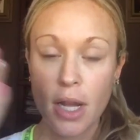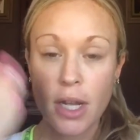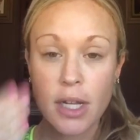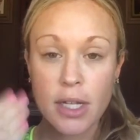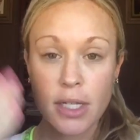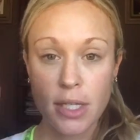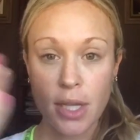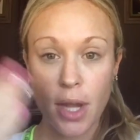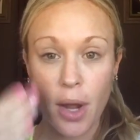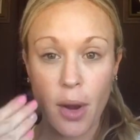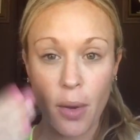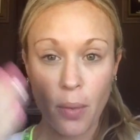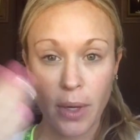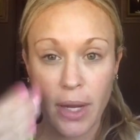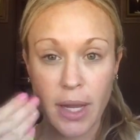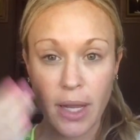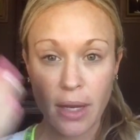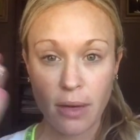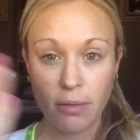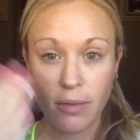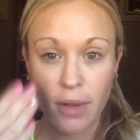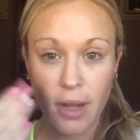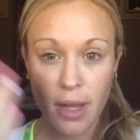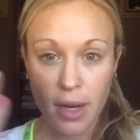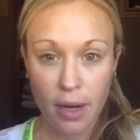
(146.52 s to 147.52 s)
So we're
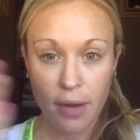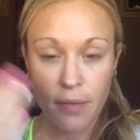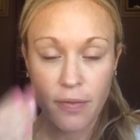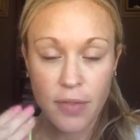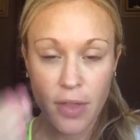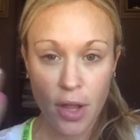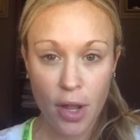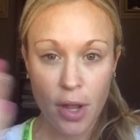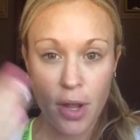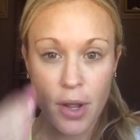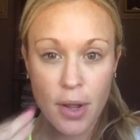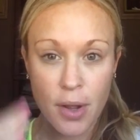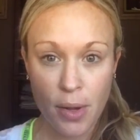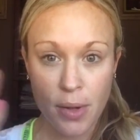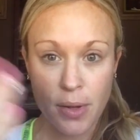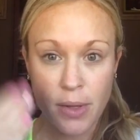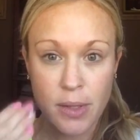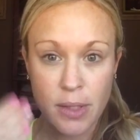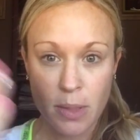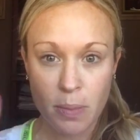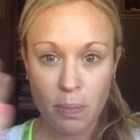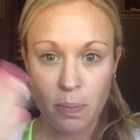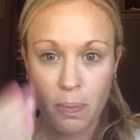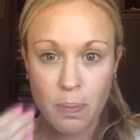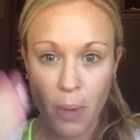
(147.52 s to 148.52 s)
getting rid of
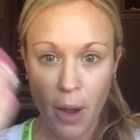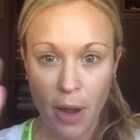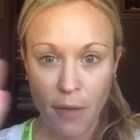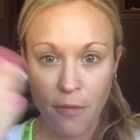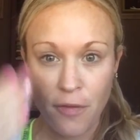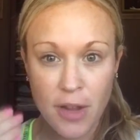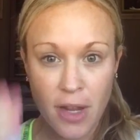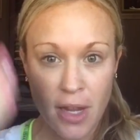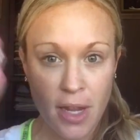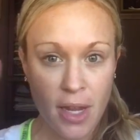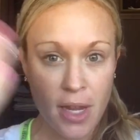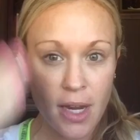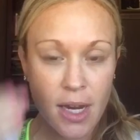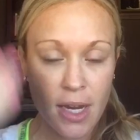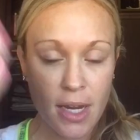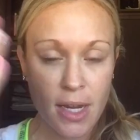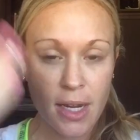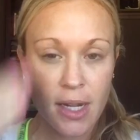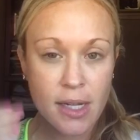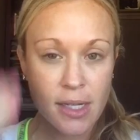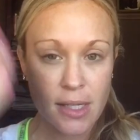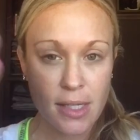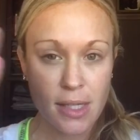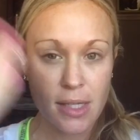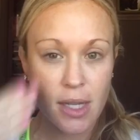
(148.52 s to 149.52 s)
those
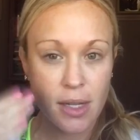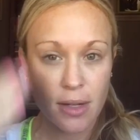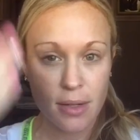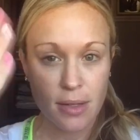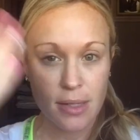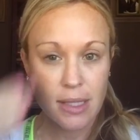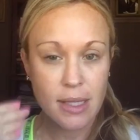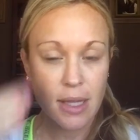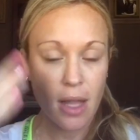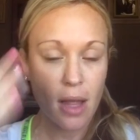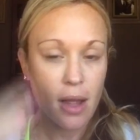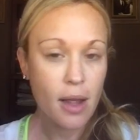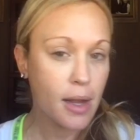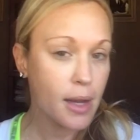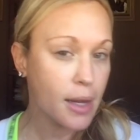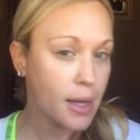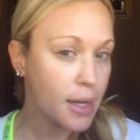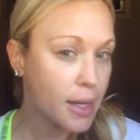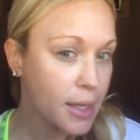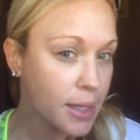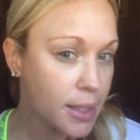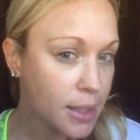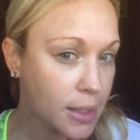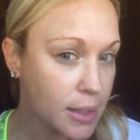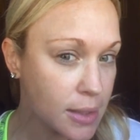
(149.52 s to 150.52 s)
puffiness, those
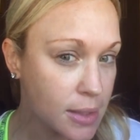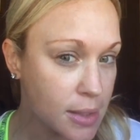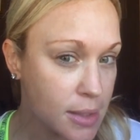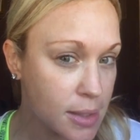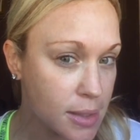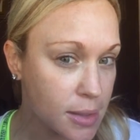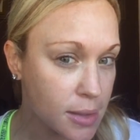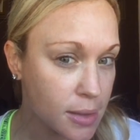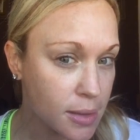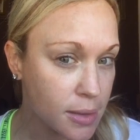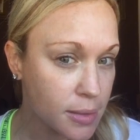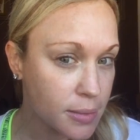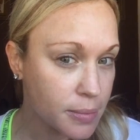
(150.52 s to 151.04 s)
lines.